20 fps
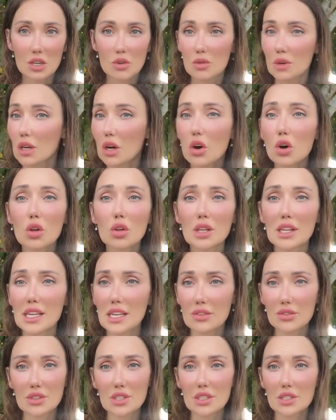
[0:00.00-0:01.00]
We're all
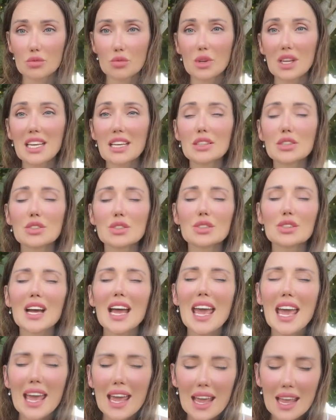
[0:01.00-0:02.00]
gifted. We can do
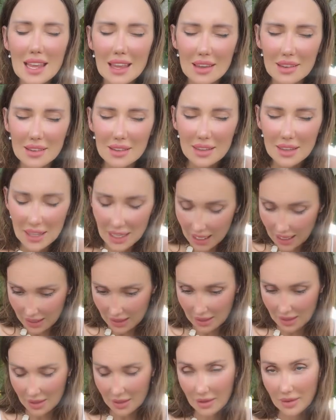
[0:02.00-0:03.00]

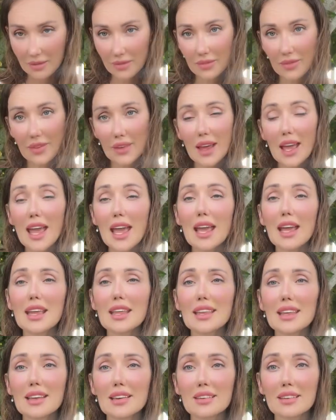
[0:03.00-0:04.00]
anything,
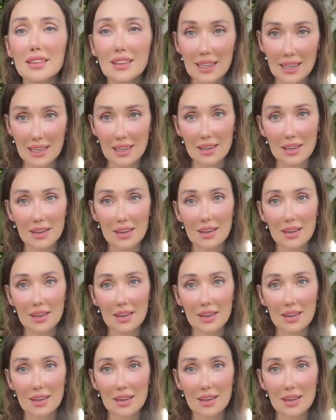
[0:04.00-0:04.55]
anything.